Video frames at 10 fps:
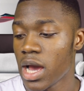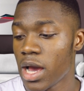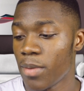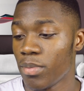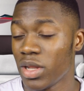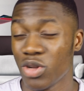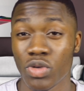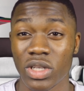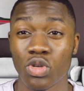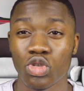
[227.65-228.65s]

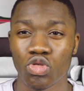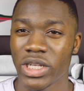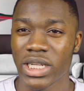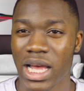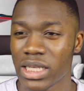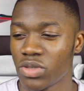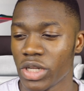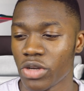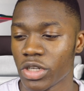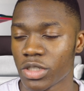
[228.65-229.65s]
and it looks really nice,
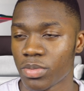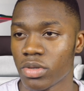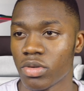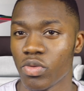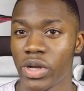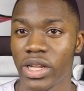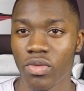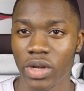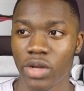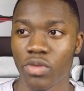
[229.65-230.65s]
really crisp, really